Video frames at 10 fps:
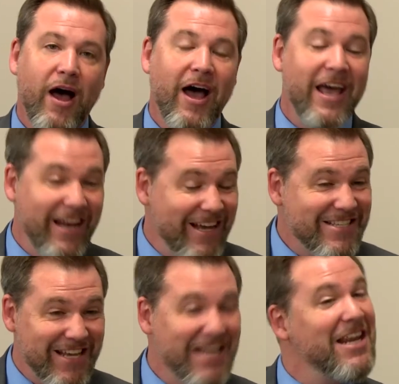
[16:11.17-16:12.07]
It is
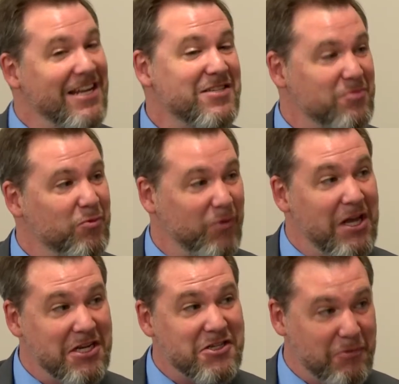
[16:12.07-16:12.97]

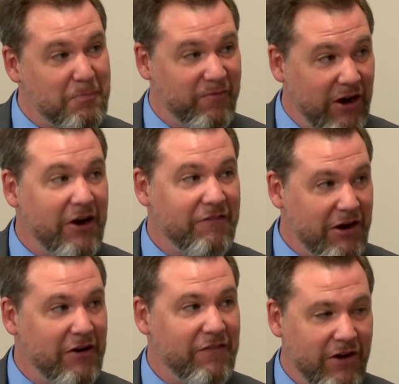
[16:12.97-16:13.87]
a very,
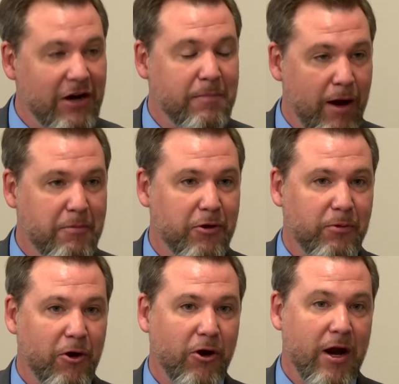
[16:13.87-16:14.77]
very, very popular
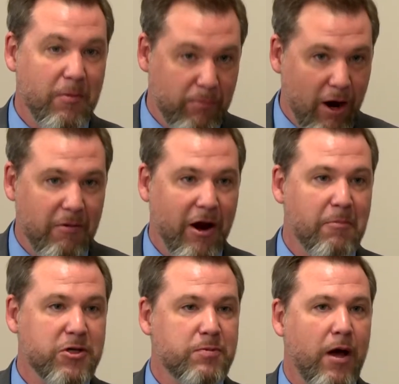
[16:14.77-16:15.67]
program, probably our
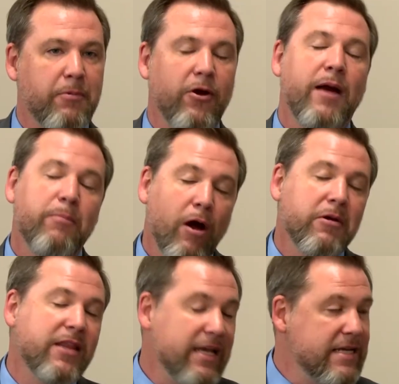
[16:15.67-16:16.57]
most popular, and probably
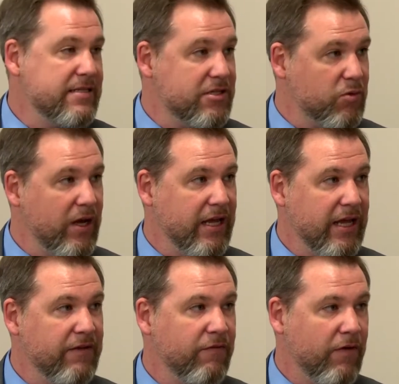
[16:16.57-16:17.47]
the easiest way to get
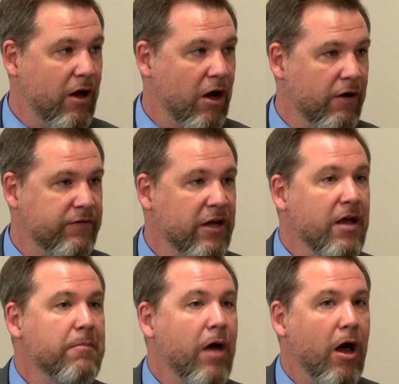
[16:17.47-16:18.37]
involved,
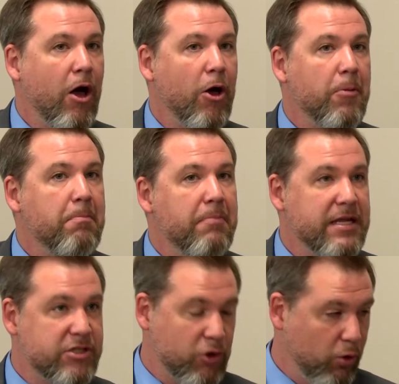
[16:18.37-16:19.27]

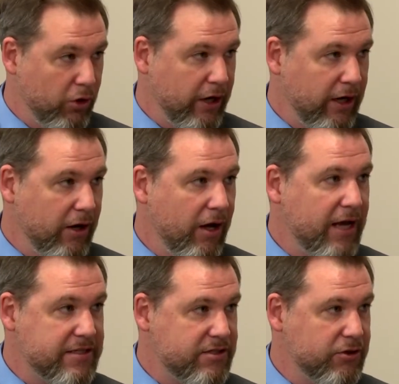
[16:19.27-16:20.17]
mentoring a
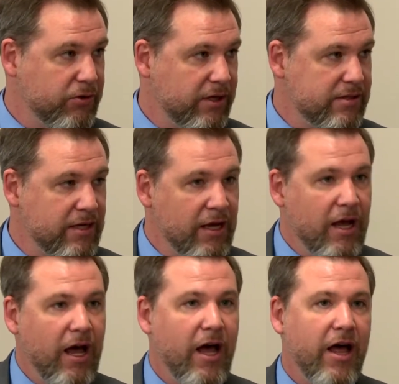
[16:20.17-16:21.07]
student.
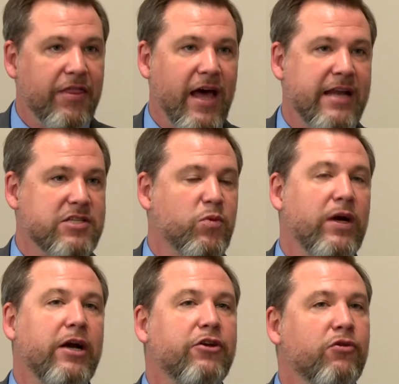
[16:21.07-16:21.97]
That is
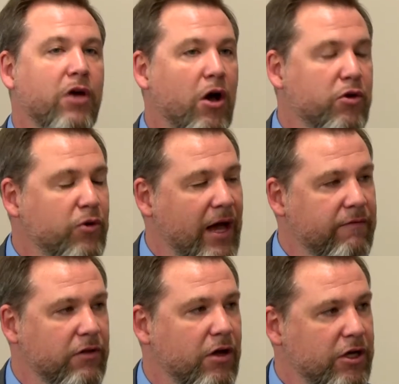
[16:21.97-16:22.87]
where you go and you have
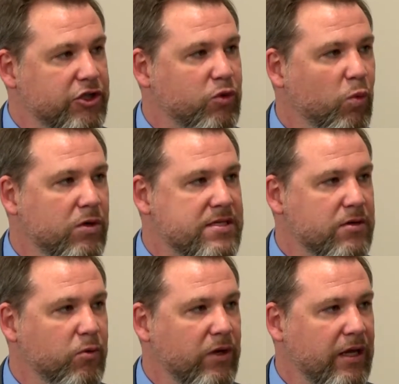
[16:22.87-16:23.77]
lunch once a
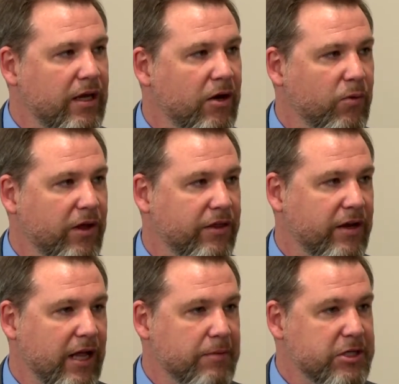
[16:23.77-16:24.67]
week with an
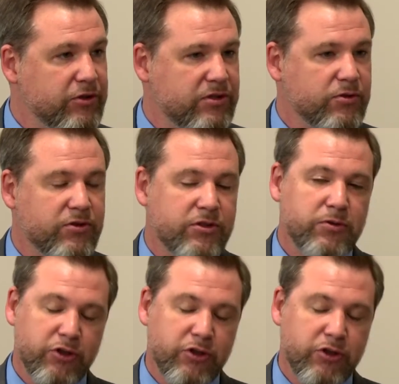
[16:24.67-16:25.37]
elementary school student.